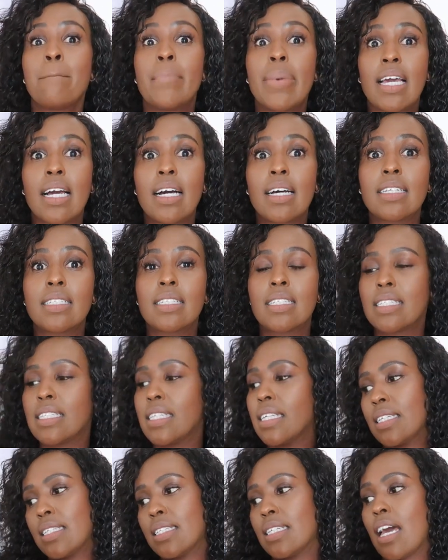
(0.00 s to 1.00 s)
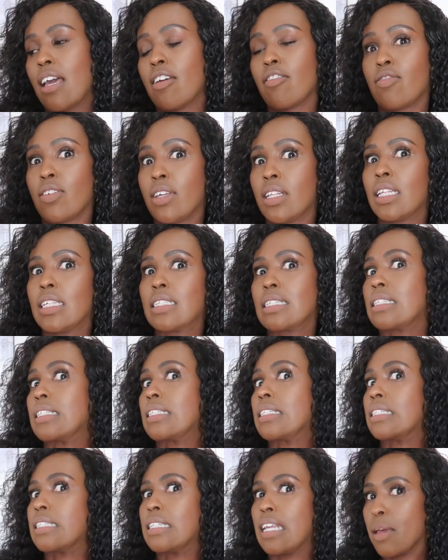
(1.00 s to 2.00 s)
because this, I feel, is a
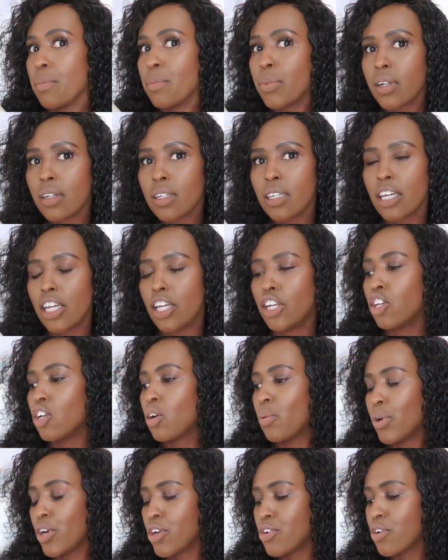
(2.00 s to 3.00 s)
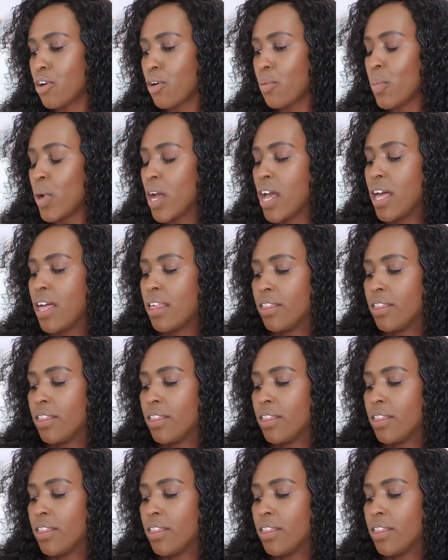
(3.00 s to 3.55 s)
staple in your wardrobe.